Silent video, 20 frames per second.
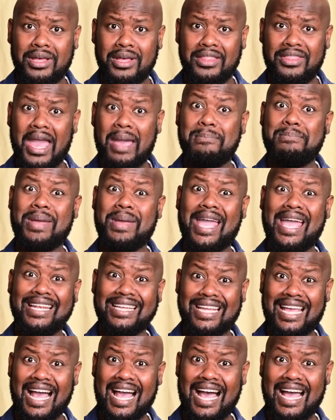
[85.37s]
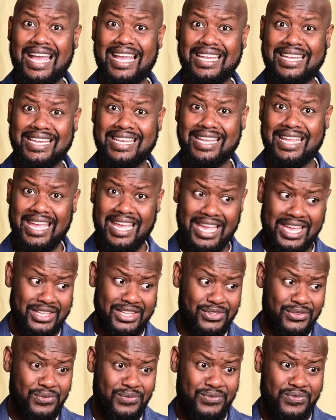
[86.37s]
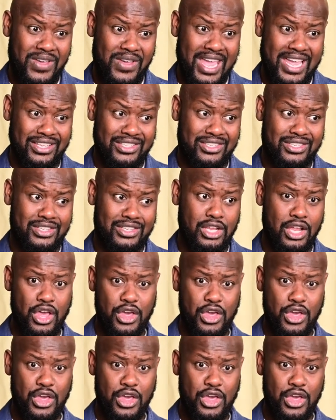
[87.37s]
that mankind has faced